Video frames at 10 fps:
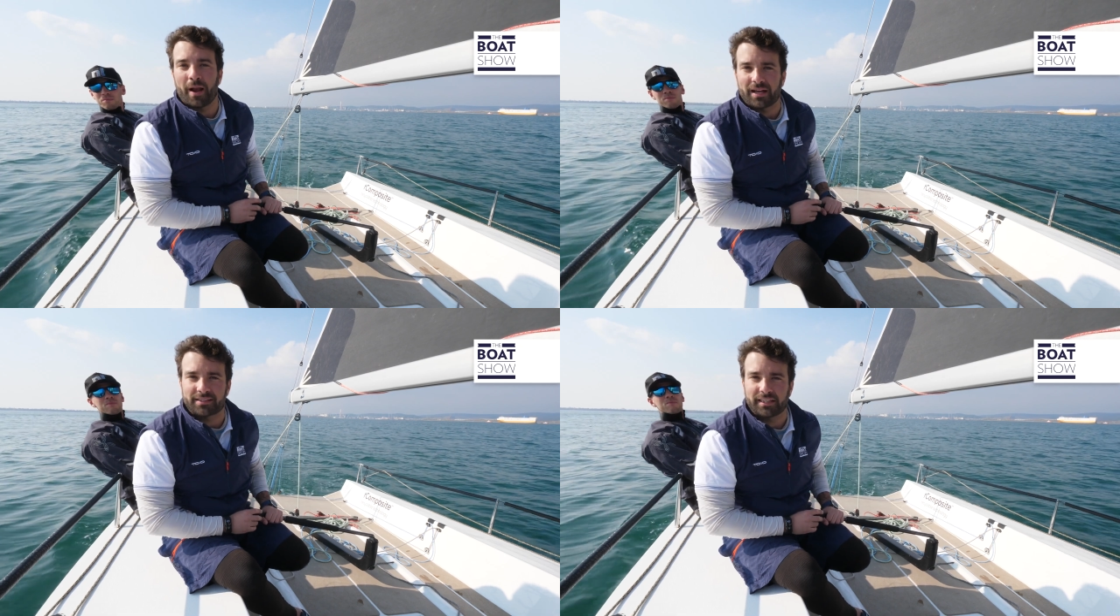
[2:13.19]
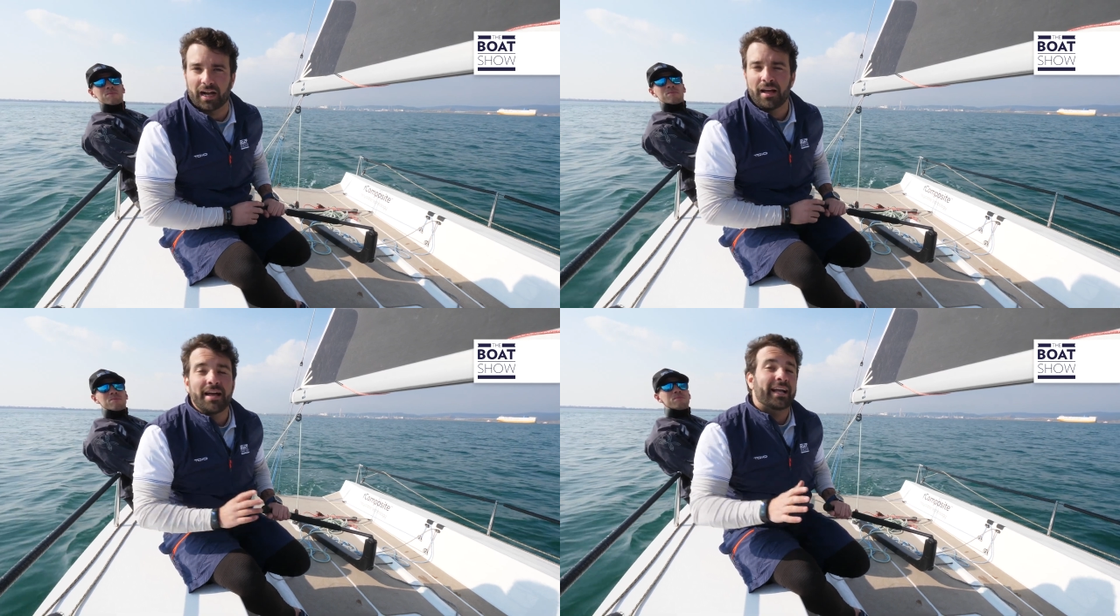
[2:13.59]

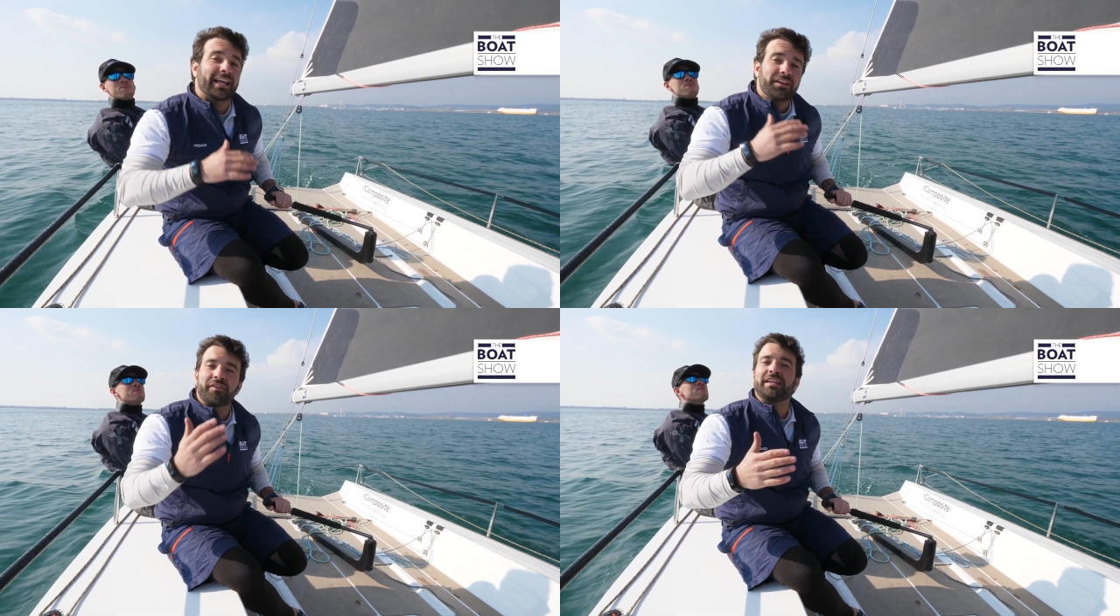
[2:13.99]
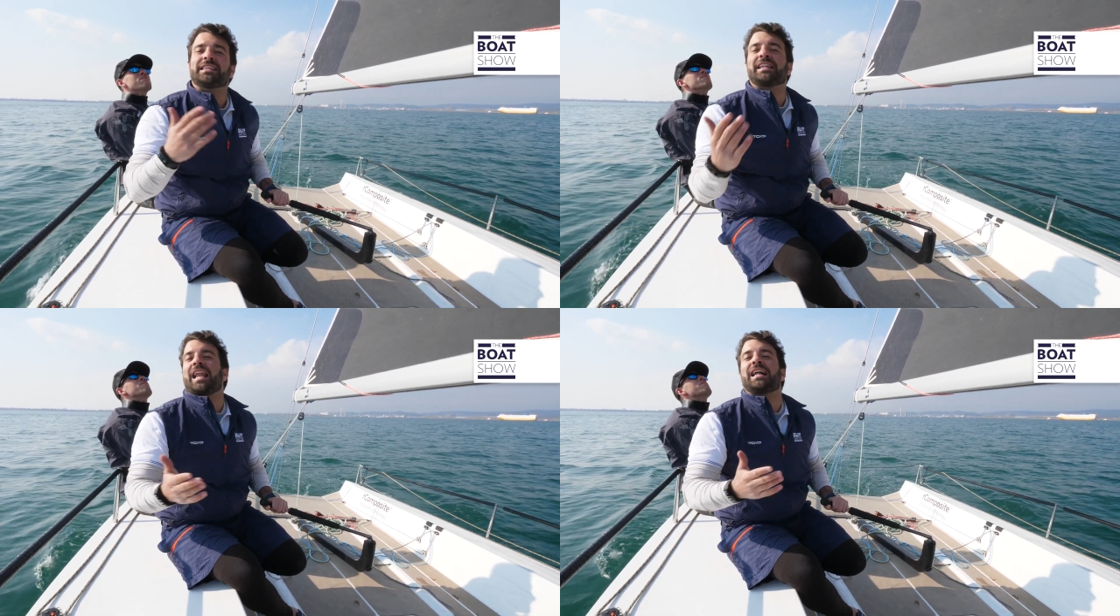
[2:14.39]
infused in a
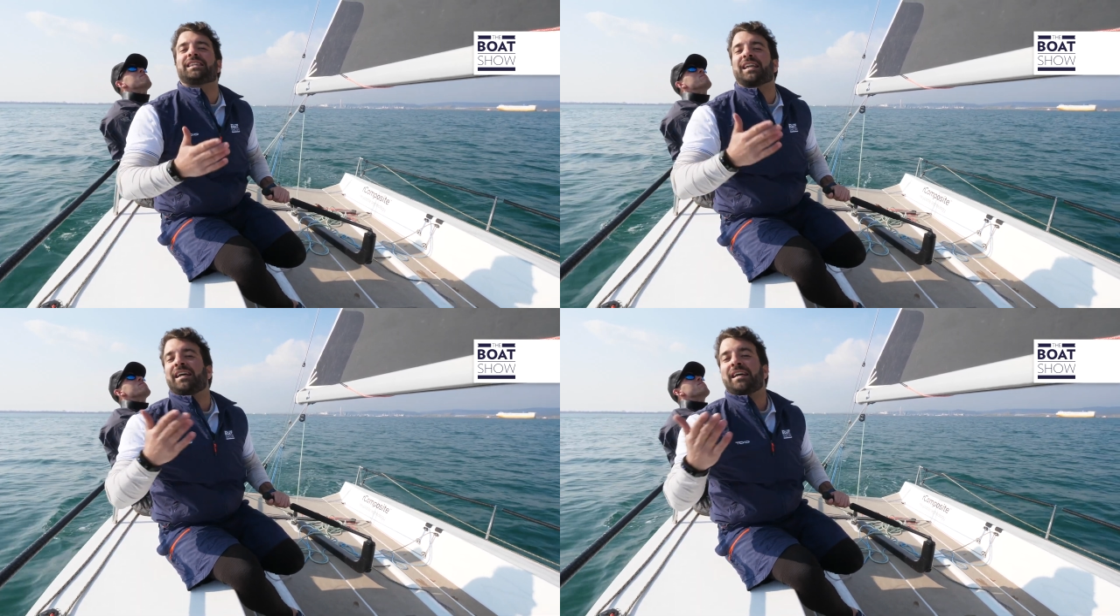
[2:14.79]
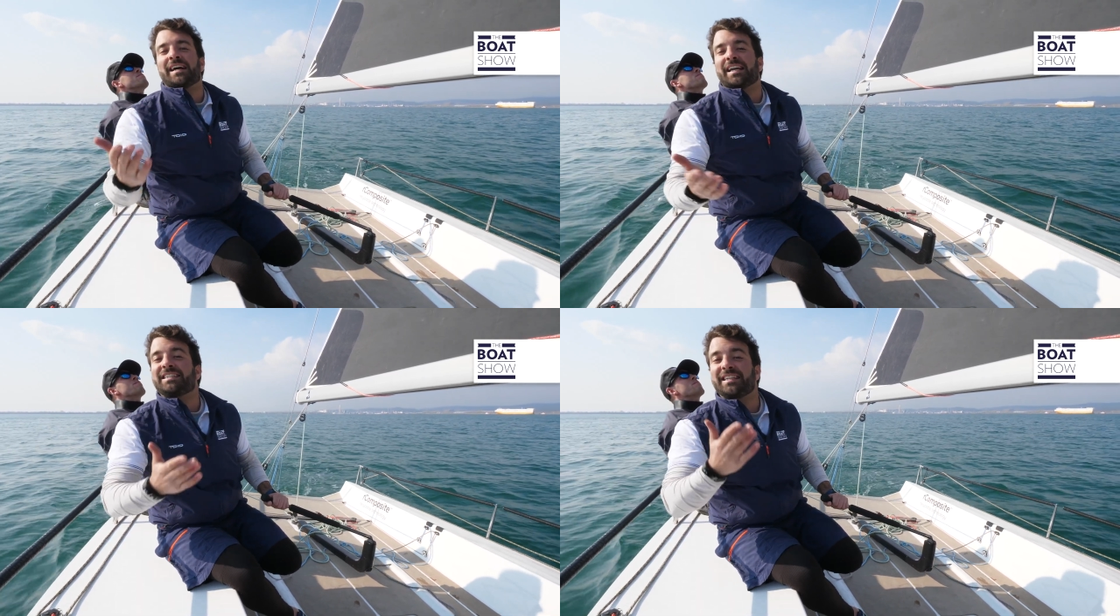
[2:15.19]
thermoplastic
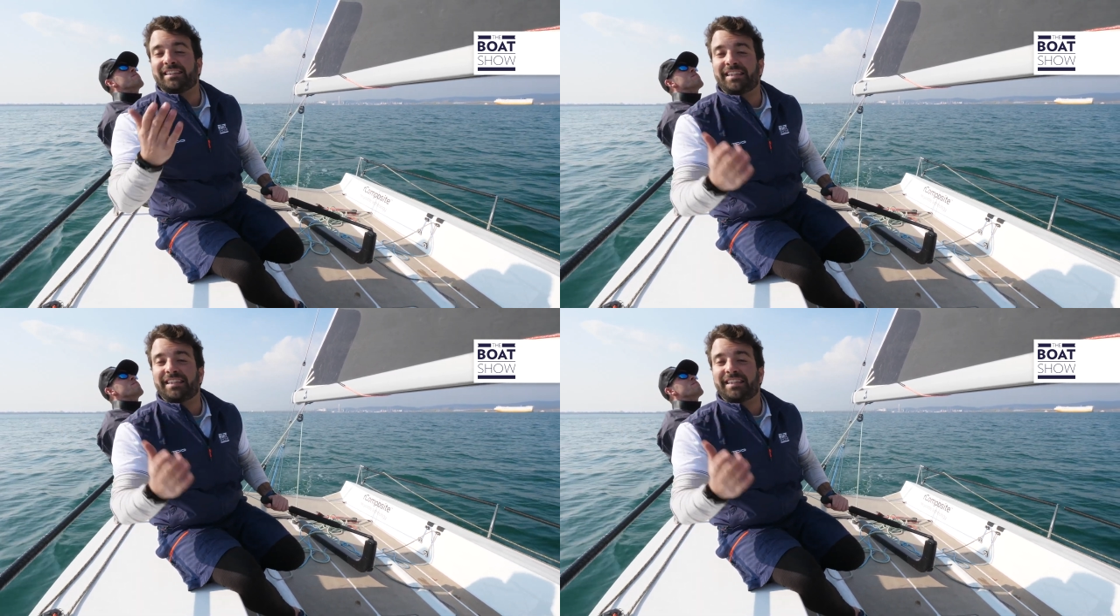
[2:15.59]
resin that,